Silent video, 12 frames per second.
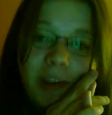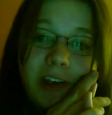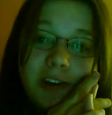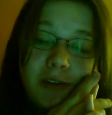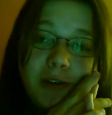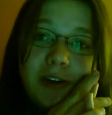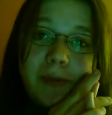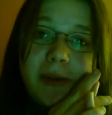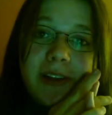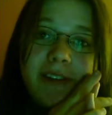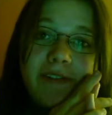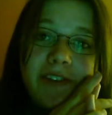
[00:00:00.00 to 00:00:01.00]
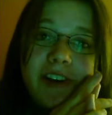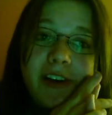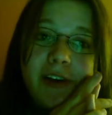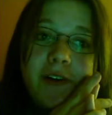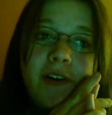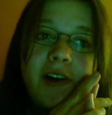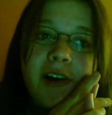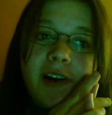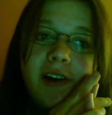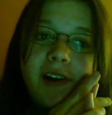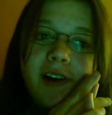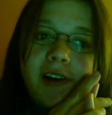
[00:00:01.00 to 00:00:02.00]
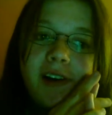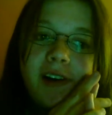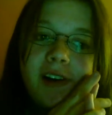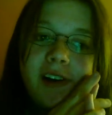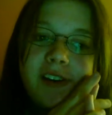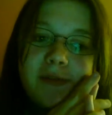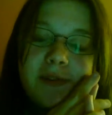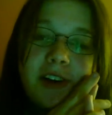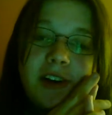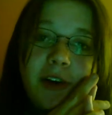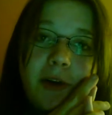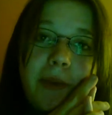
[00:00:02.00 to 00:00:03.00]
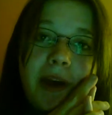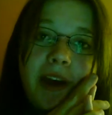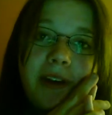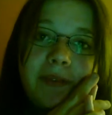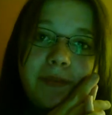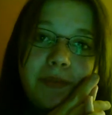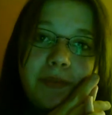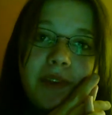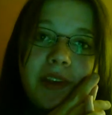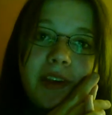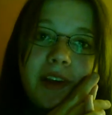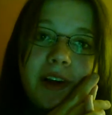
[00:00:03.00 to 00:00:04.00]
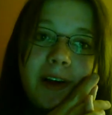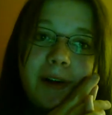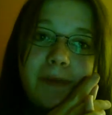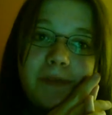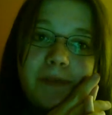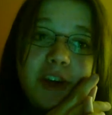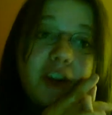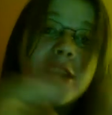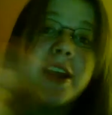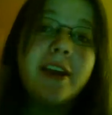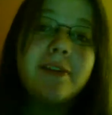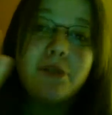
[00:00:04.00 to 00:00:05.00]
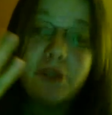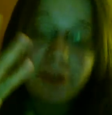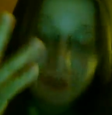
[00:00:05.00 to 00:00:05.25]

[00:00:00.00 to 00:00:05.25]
just wanted to make that video. Uh, I just want to try to go to bed. Um, sorry again for